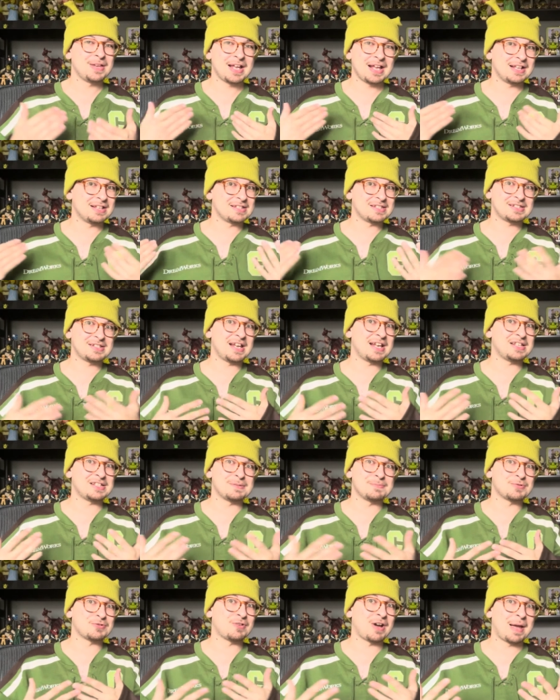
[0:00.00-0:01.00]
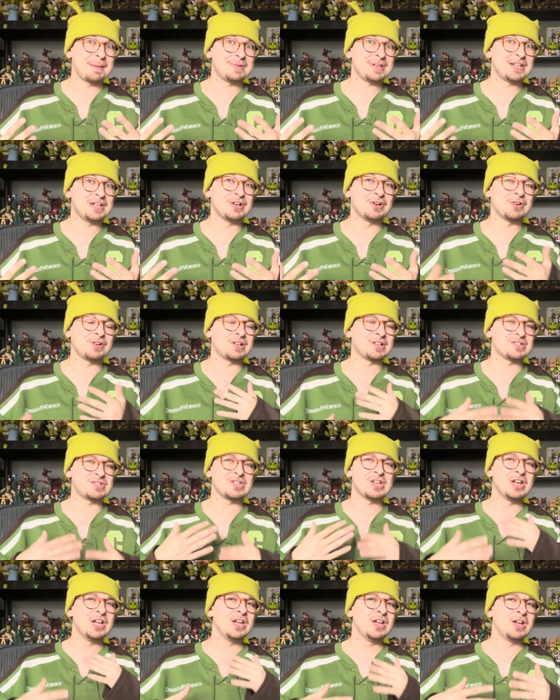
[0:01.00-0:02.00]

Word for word: and stay subscribed here because